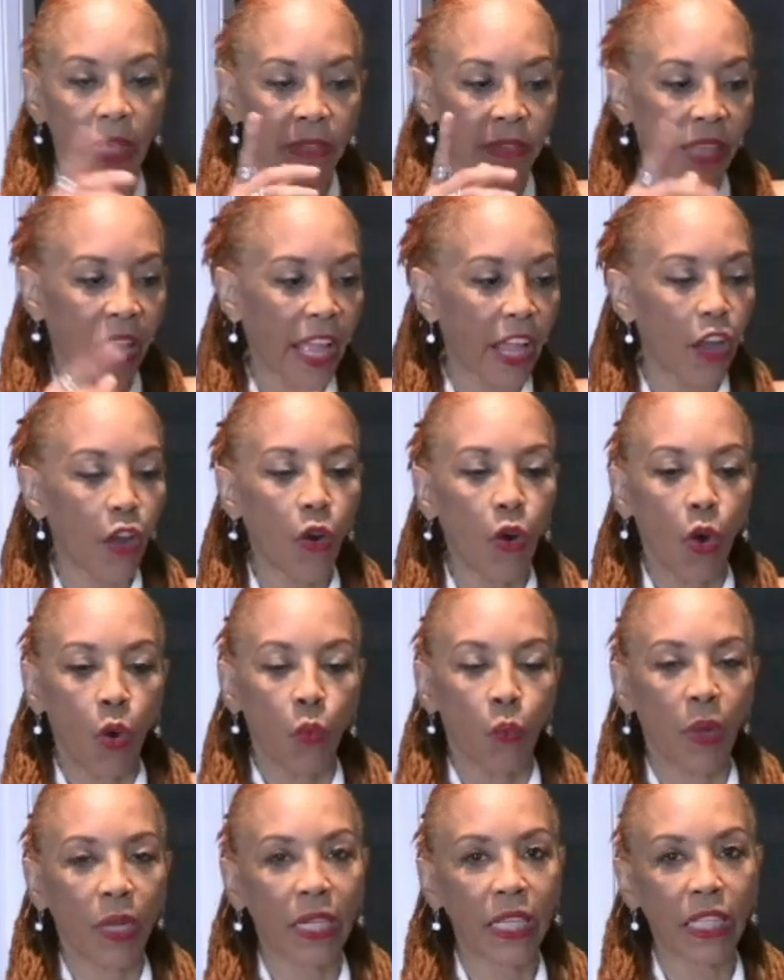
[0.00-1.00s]
Now,
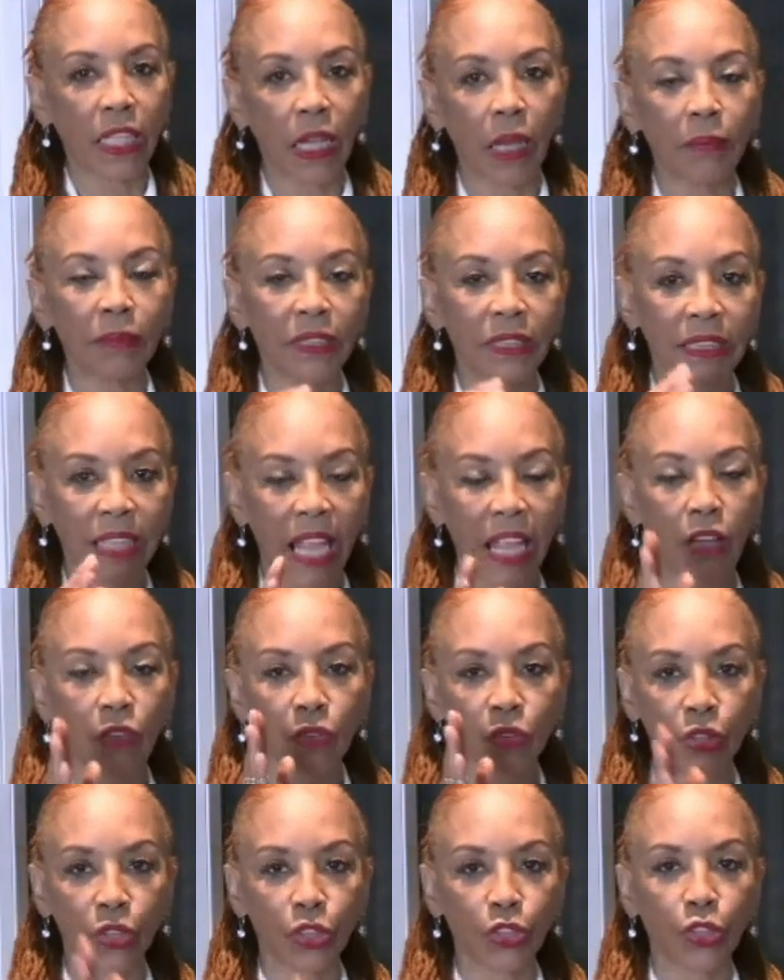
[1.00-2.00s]
when it comes
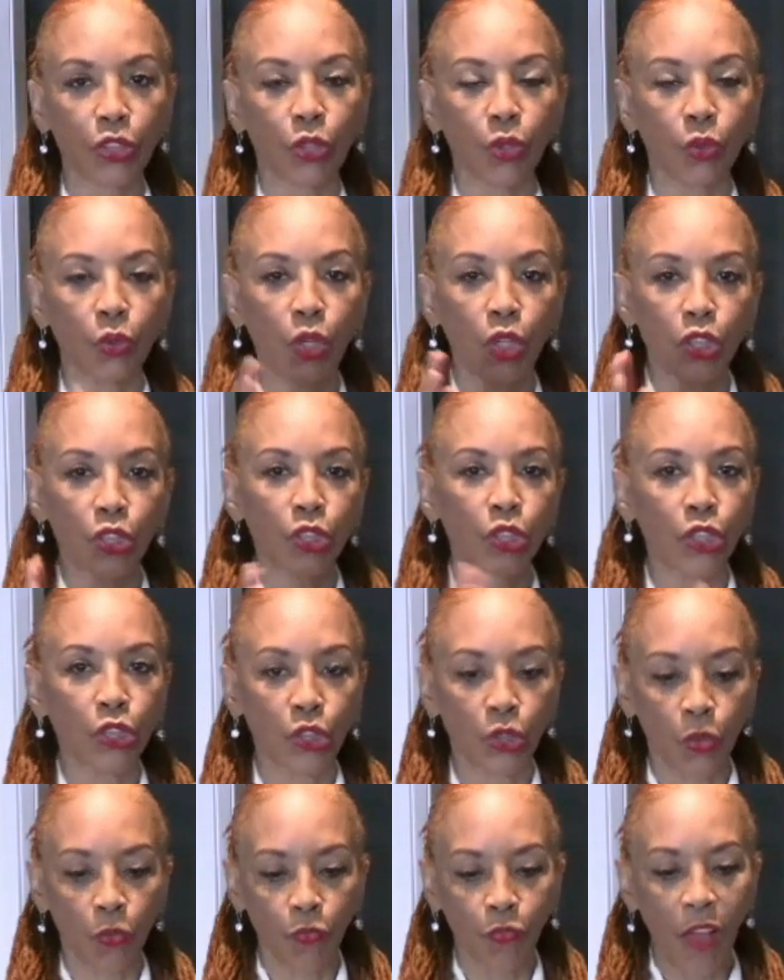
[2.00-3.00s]
down to you,
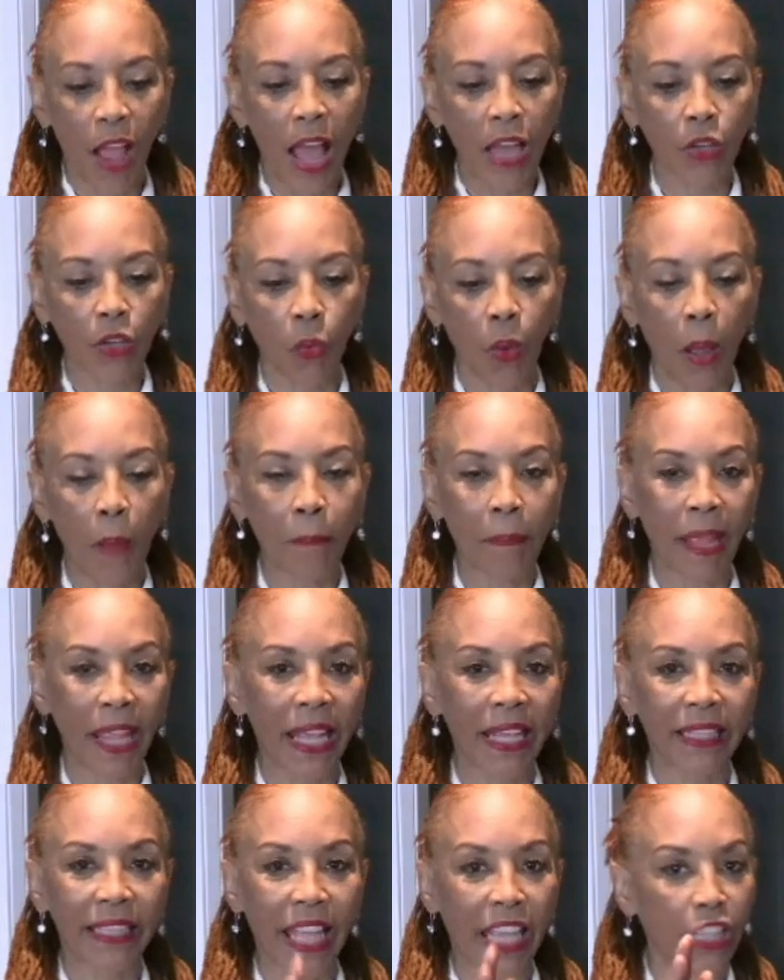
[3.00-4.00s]
should you follow a
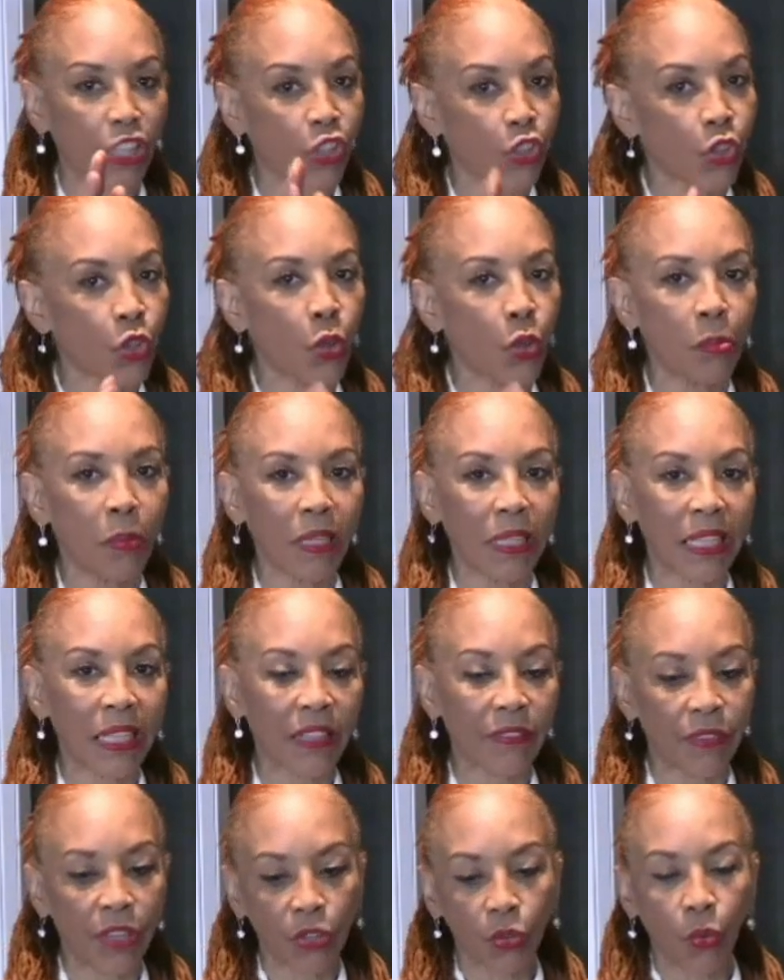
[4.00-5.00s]
man that you
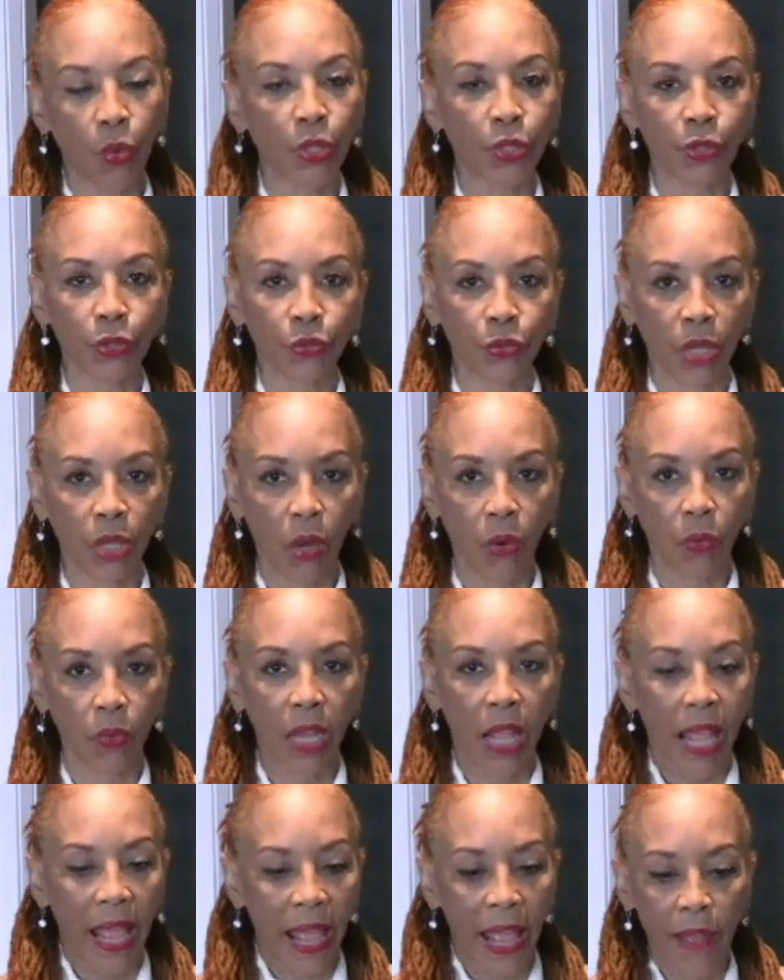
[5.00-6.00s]
believe in or you don't?
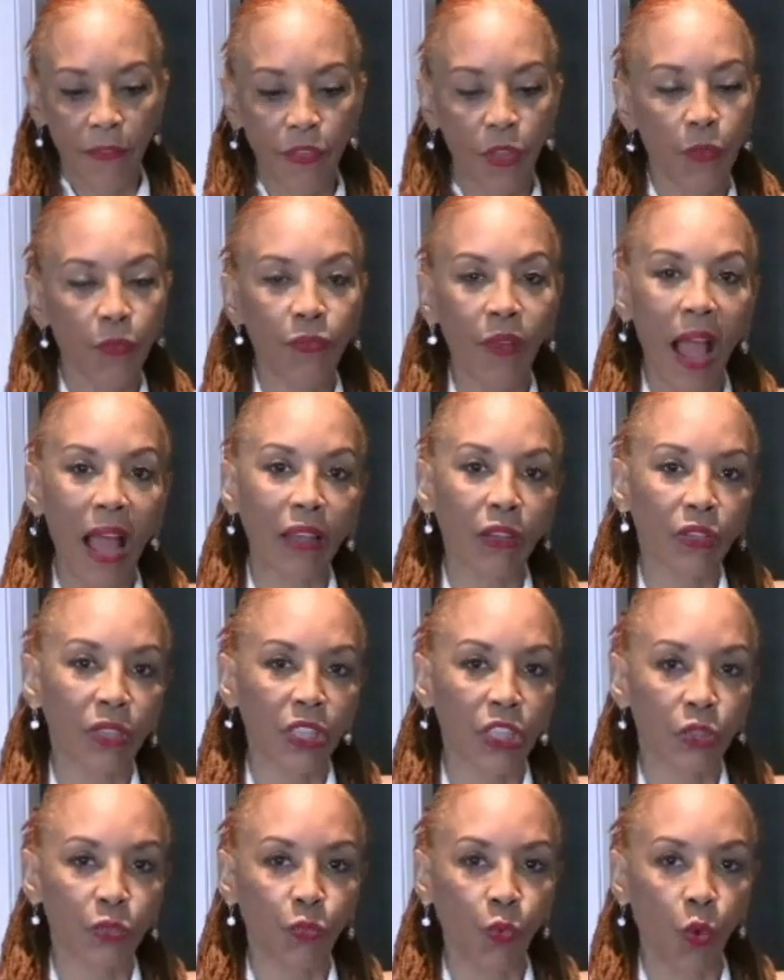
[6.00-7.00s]
Have you followed
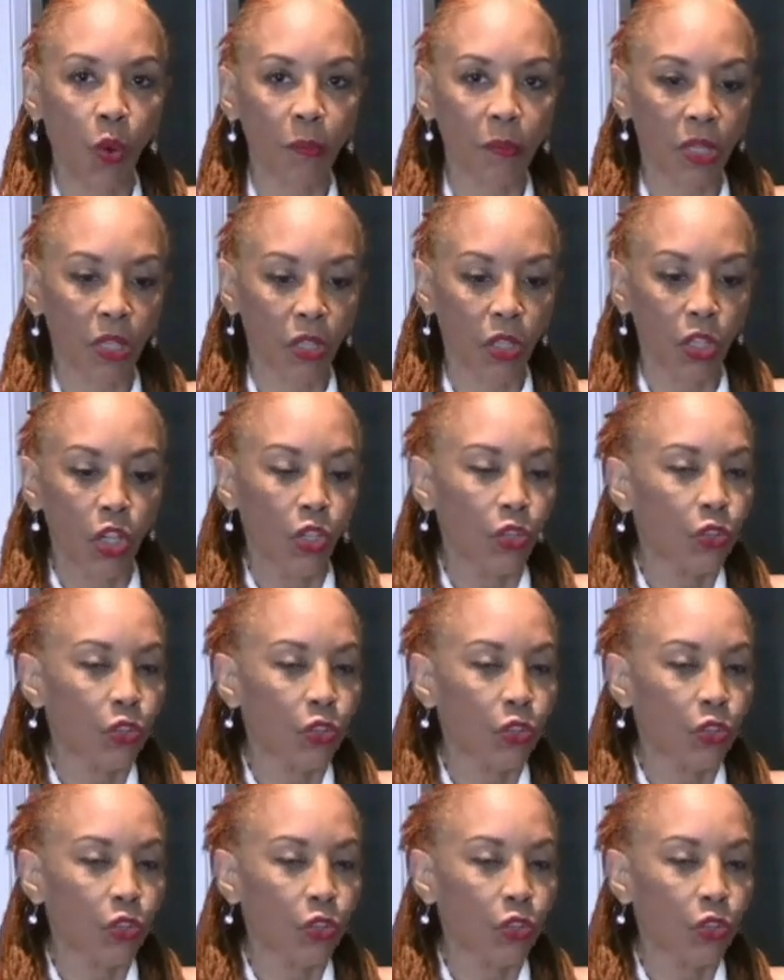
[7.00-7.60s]
his formula?